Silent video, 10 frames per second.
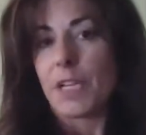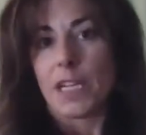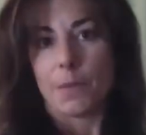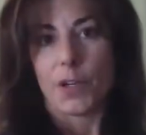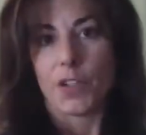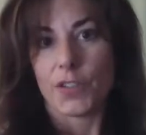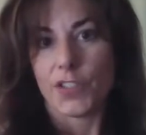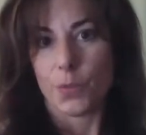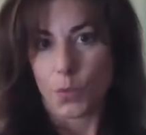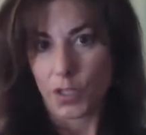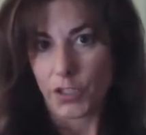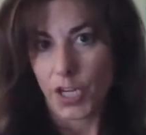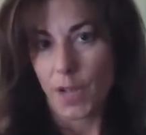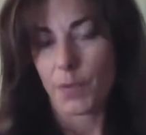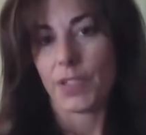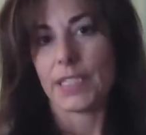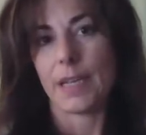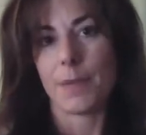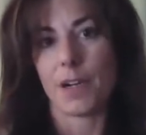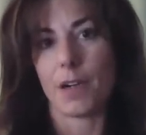an in-person workshop or
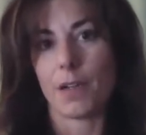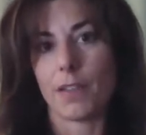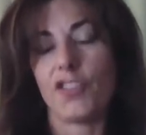seminar,